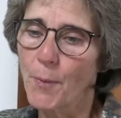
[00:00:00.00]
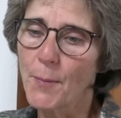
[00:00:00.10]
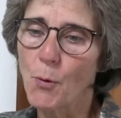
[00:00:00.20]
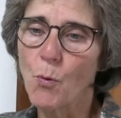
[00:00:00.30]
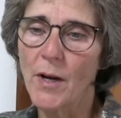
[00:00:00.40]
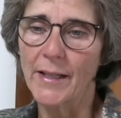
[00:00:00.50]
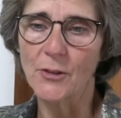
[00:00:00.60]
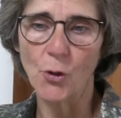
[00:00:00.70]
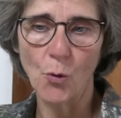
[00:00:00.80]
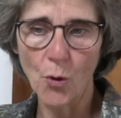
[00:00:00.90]
people wanting
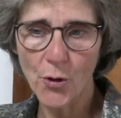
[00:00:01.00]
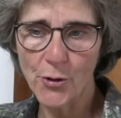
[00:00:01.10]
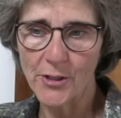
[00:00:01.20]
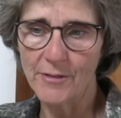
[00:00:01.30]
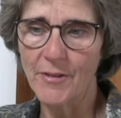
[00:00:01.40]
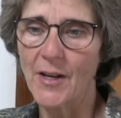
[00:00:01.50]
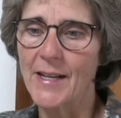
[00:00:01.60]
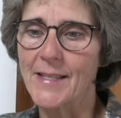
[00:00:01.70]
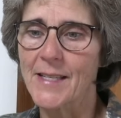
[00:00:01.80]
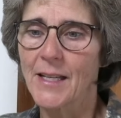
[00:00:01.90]
to order the
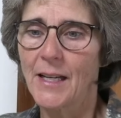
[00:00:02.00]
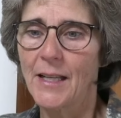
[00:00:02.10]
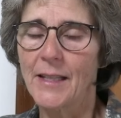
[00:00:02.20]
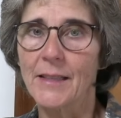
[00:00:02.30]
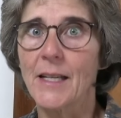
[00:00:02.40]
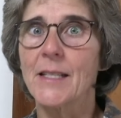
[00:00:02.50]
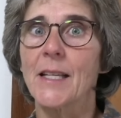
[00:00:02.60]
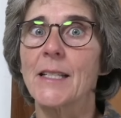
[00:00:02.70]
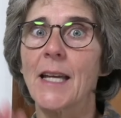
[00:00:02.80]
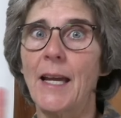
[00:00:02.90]
device that they
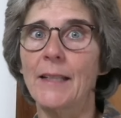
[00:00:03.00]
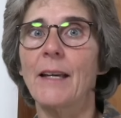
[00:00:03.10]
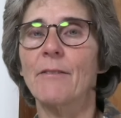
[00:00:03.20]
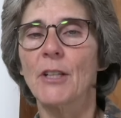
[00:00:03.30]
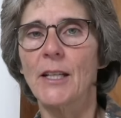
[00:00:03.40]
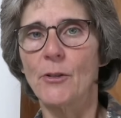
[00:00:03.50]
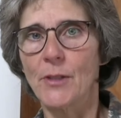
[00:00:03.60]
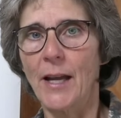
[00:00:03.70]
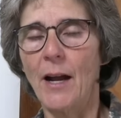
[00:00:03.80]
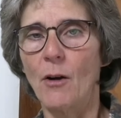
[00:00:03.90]
said, take that video
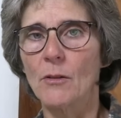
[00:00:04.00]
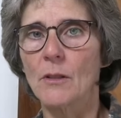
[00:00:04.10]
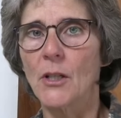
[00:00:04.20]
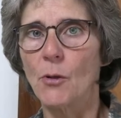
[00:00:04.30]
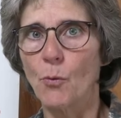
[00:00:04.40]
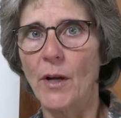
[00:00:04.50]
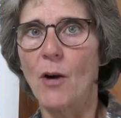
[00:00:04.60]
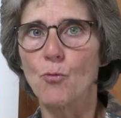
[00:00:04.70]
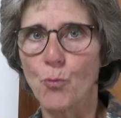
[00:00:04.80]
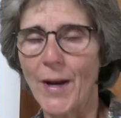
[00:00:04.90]
down, you know, we're
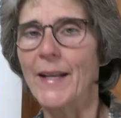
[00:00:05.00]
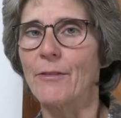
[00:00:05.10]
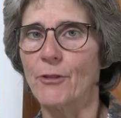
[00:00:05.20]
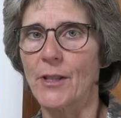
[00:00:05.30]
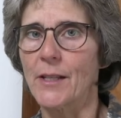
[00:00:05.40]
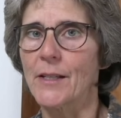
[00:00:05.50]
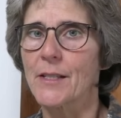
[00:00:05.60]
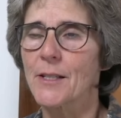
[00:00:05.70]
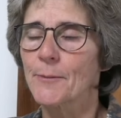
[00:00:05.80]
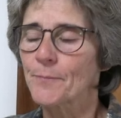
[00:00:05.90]
not ready for
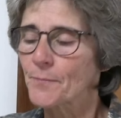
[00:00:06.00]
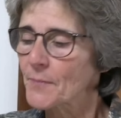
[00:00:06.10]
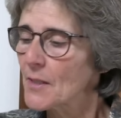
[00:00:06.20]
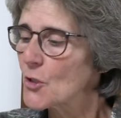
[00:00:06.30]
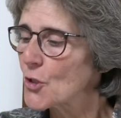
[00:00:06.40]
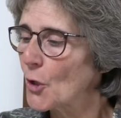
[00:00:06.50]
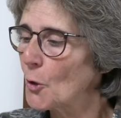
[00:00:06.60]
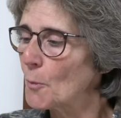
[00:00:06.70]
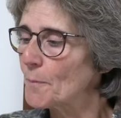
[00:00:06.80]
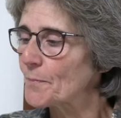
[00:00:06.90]
this.
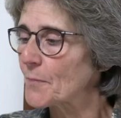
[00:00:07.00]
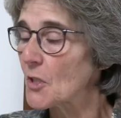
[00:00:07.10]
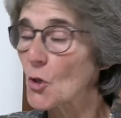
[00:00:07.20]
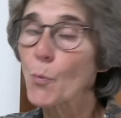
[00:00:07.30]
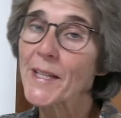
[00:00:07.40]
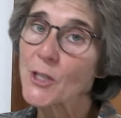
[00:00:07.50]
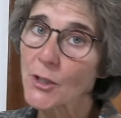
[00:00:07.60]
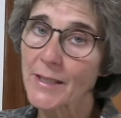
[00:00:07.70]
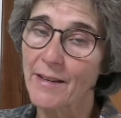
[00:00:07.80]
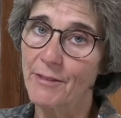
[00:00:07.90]
So we
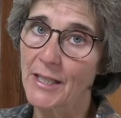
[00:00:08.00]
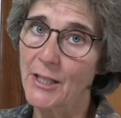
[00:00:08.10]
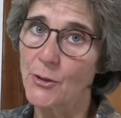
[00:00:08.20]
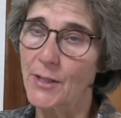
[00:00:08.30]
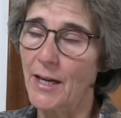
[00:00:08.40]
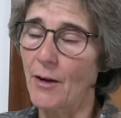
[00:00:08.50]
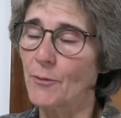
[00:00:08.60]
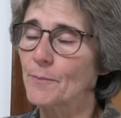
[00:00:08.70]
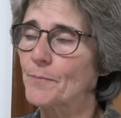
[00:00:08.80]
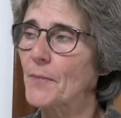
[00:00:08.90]
took that video
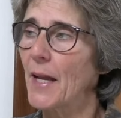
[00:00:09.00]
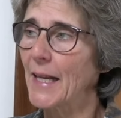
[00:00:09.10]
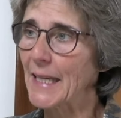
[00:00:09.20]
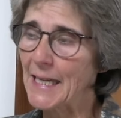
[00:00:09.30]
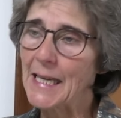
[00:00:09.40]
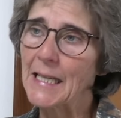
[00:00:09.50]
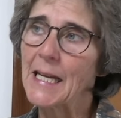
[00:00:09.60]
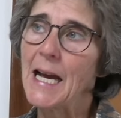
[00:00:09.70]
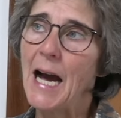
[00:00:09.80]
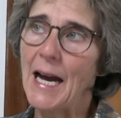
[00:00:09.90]
down, and again,
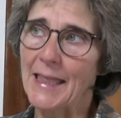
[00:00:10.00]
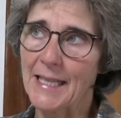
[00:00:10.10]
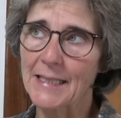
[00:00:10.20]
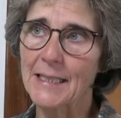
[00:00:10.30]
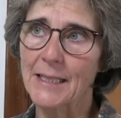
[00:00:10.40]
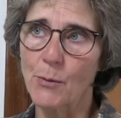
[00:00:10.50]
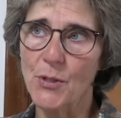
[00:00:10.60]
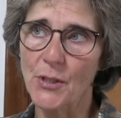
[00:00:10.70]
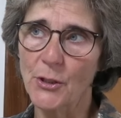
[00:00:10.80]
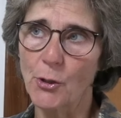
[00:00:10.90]
I think that there
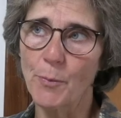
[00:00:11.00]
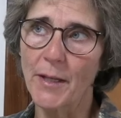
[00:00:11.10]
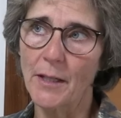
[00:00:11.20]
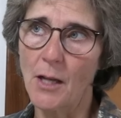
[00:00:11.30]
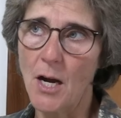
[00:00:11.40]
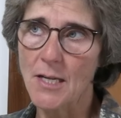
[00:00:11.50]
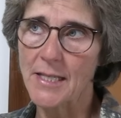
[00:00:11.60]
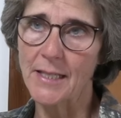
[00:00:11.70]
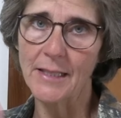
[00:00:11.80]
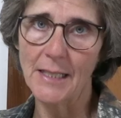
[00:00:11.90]
was a little bit
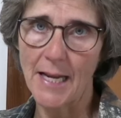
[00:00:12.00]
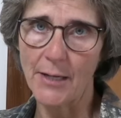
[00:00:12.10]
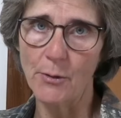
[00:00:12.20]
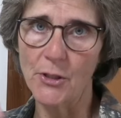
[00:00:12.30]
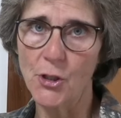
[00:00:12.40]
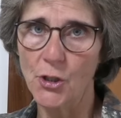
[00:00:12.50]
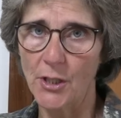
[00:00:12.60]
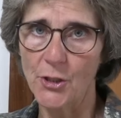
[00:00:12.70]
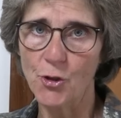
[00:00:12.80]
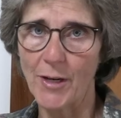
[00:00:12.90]
lost in the language,
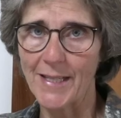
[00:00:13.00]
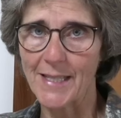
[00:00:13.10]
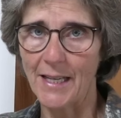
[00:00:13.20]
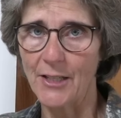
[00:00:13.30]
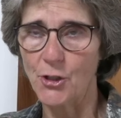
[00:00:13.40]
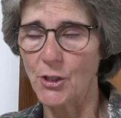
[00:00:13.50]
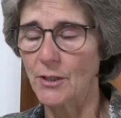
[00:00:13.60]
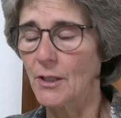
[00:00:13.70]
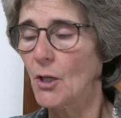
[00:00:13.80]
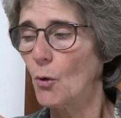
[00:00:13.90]
in the
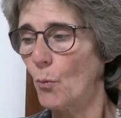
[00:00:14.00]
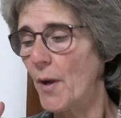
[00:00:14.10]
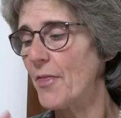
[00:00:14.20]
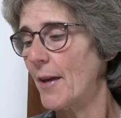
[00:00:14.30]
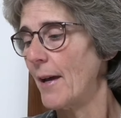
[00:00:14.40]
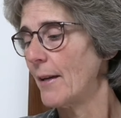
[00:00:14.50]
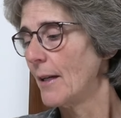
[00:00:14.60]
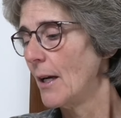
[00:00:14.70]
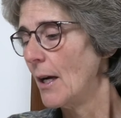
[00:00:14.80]
translation with that.